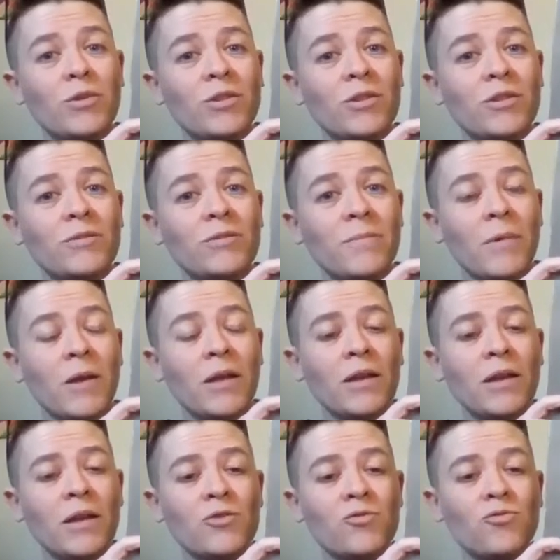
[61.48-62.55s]
book, and
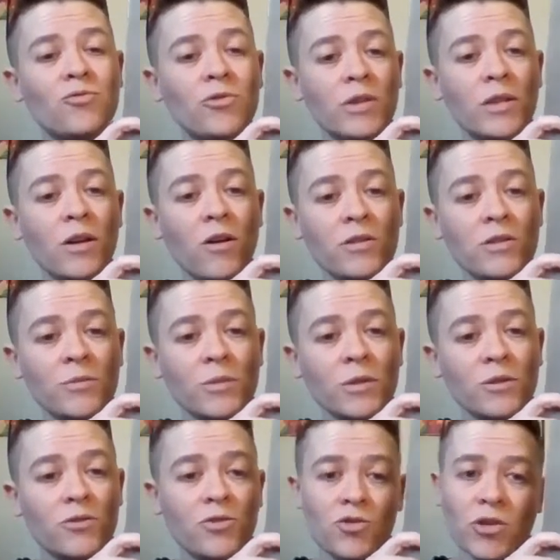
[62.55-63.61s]
it has really awesome
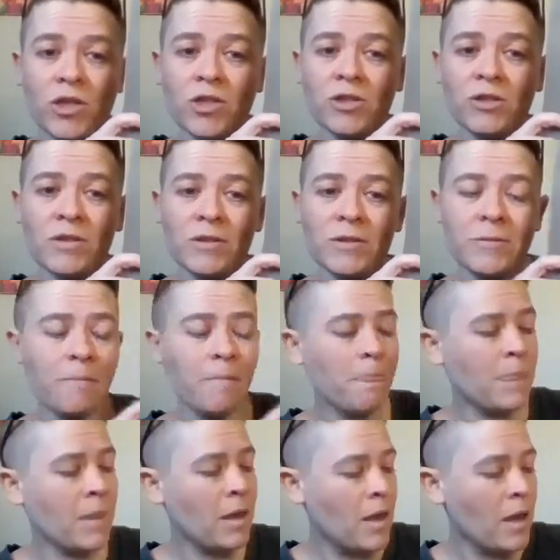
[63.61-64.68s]
illustrations,
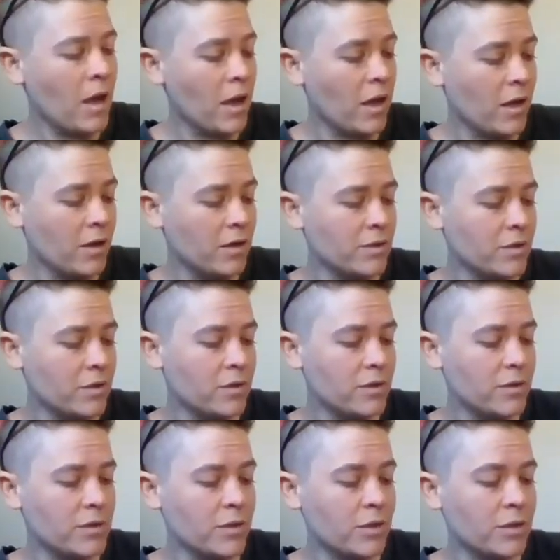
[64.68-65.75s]
and
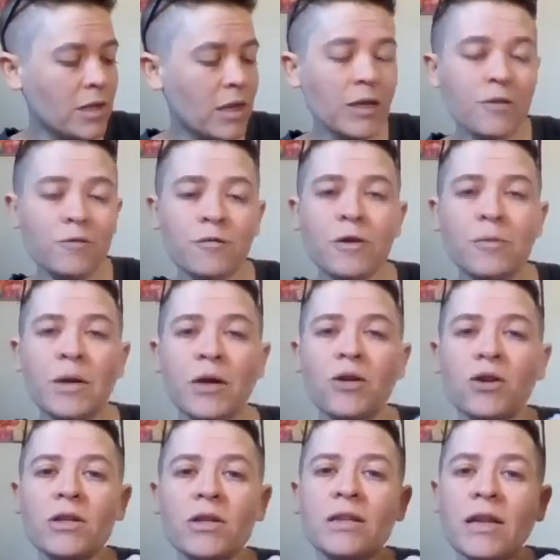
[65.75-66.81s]
it is a Native
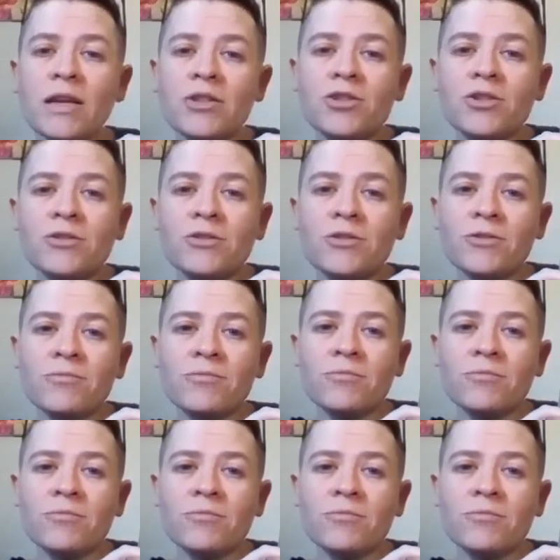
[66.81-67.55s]
American legend.